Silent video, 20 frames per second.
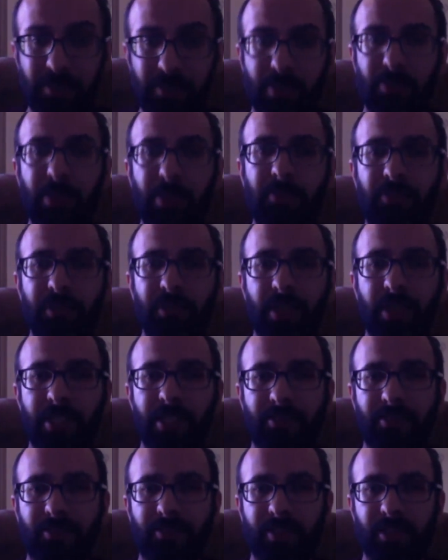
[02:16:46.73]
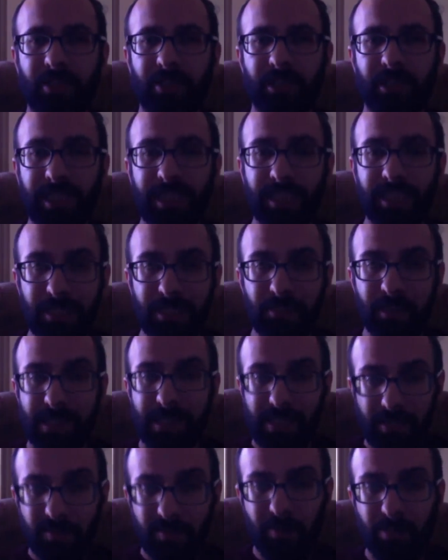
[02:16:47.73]
be philosopher. They can
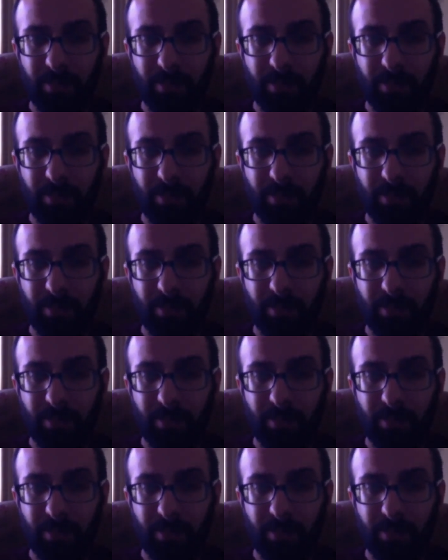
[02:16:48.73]
themselves